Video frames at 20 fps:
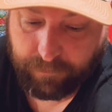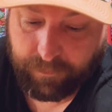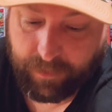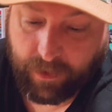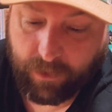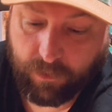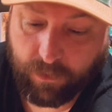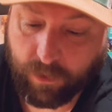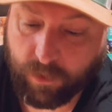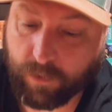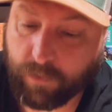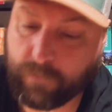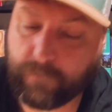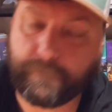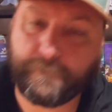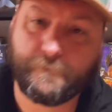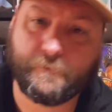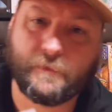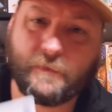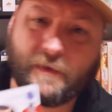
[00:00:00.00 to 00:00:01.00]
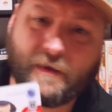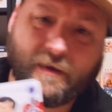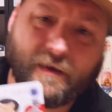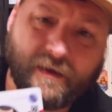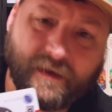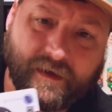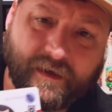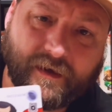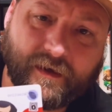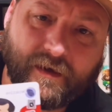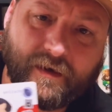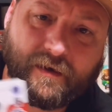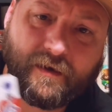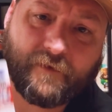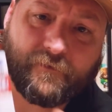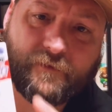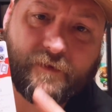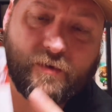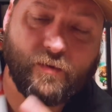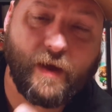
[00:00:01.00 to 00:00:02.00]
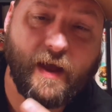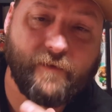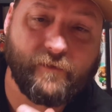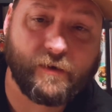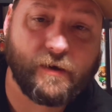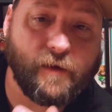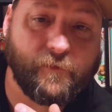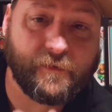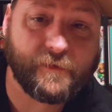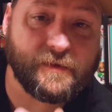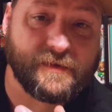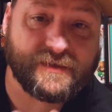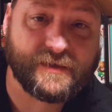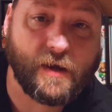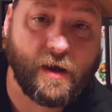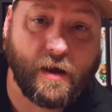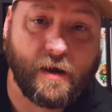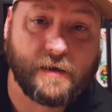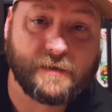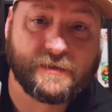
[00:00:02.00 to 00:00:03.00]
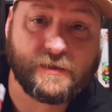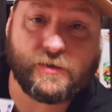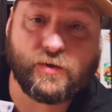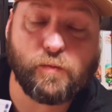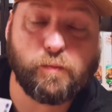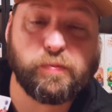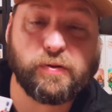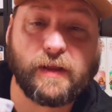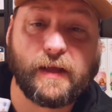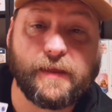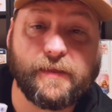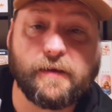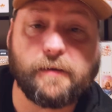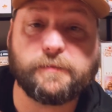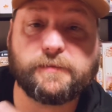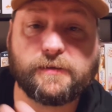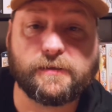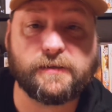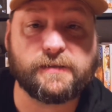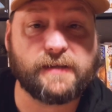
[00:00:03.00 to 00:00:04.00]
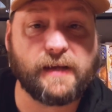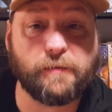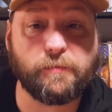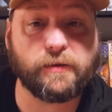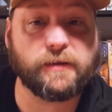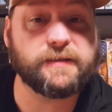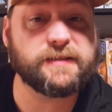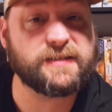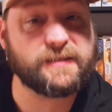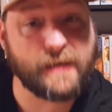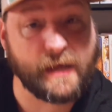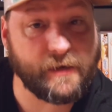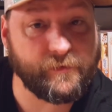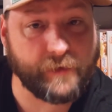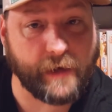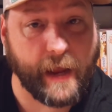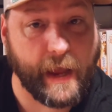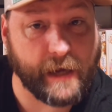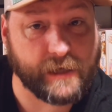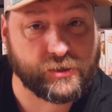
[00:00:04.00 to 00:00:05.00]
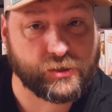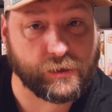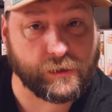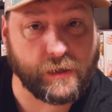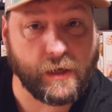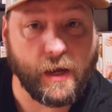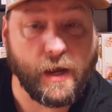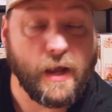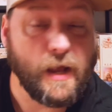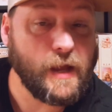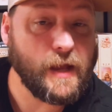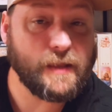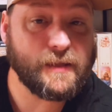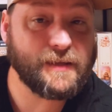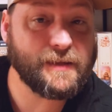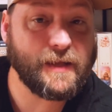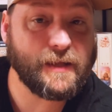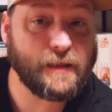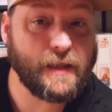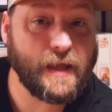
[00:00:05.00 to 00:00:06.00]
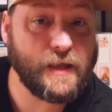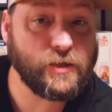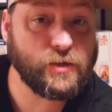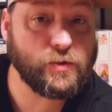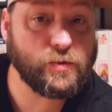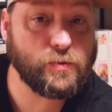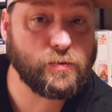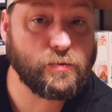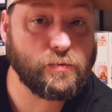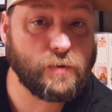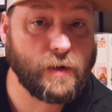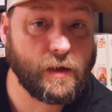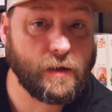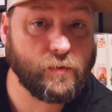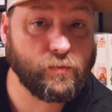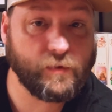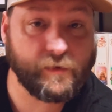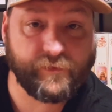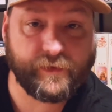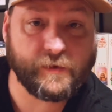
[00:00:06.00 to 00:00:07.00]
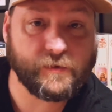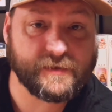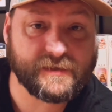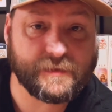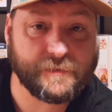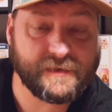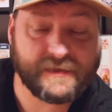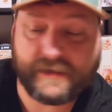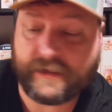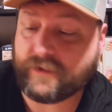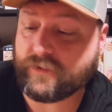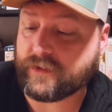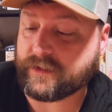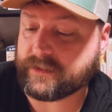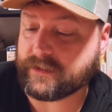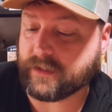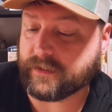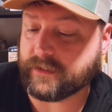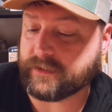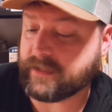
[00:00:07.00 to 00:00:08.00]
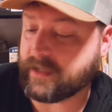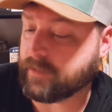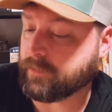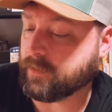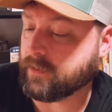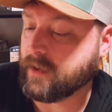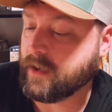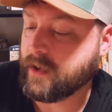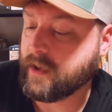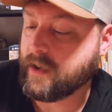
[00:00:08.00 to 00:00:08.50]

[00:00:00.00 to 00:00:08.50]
Perot. Here, if you have enough of these cards and you play them to the table instead of an action, and then they let you reveal some secrets on the table.